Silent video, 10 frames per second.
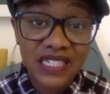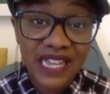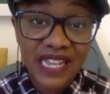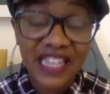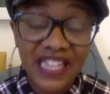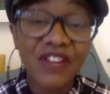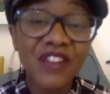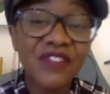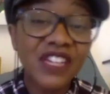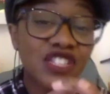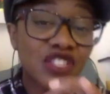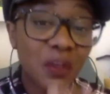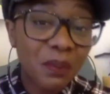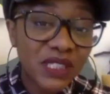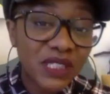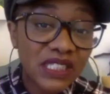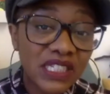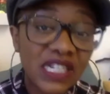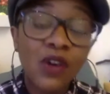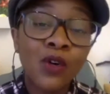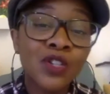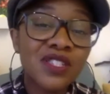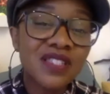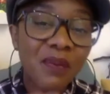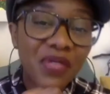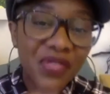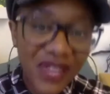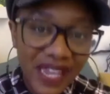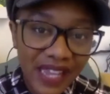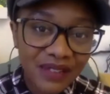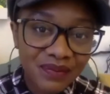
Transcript: that if I find somebody or something